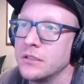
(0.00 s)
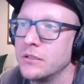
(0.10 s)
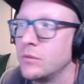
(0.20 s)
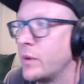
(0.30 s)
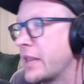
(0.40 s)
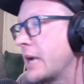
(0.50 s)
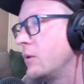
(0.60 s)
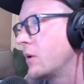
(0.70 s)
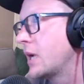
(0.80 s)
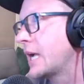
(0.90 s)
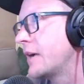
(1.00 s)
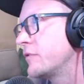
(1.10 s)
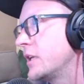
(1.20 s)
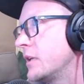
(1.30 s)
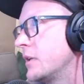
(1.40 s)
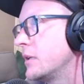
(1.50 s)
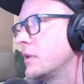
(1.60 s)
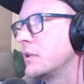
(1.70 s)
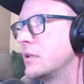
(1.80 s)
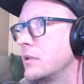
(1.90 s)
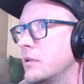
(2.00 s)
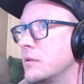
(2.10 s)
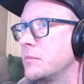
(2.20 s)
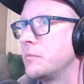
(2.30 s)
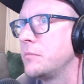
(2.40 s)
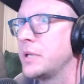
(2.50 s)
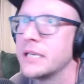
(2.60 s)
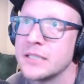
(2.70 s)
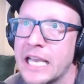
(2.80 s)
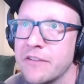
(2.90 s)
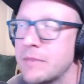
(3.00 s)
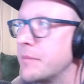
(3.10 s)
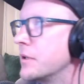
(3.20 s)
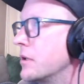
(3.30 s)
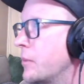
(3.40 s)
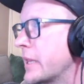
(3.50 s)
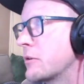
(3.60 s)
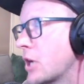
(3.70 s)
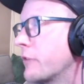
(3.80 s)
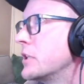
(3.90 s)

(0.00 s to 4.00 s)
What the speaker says: without having been a staff member or without currently